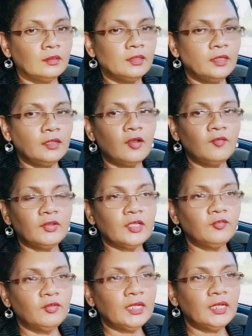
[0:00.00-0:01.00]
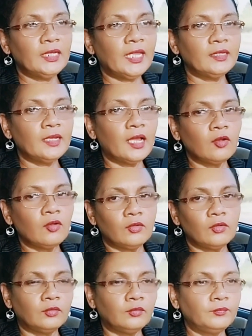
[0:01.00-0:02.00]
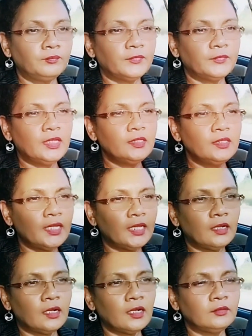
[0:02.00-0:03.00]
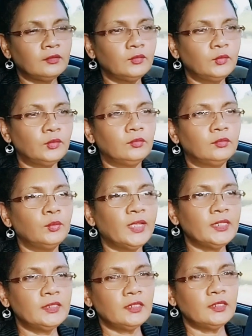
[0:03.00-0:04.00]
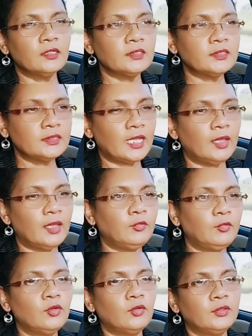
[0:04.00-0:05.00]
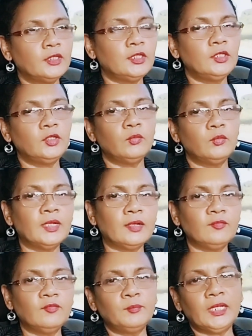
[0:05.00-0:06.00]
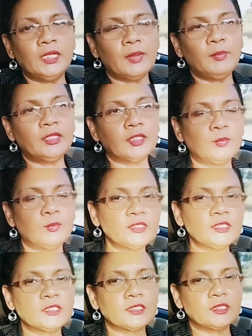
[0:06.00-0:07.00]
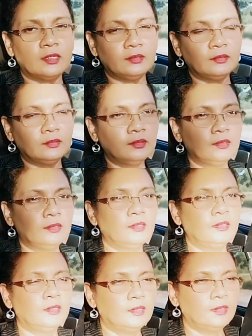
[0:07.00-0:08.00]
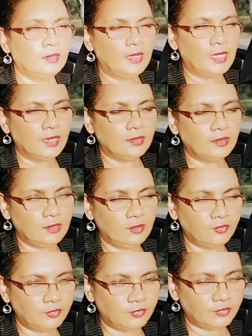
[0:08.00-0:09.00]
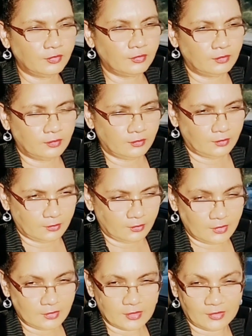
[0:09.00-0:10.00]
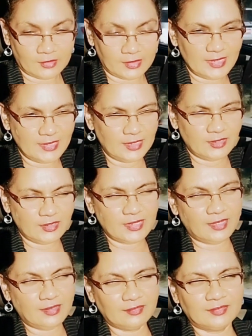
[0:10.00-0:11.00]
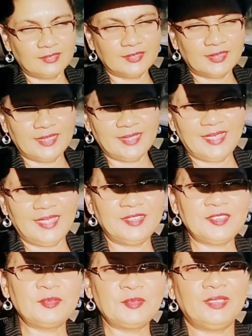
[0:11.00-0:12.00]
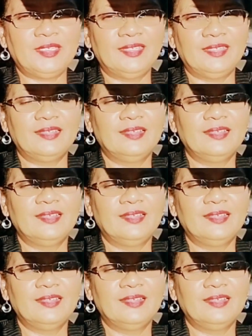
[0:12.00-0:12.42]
Think of it, if you did let that go, in ten or twenty years time, you don't think you would have been in a better position than if the sun is easy today, no sun I get to me.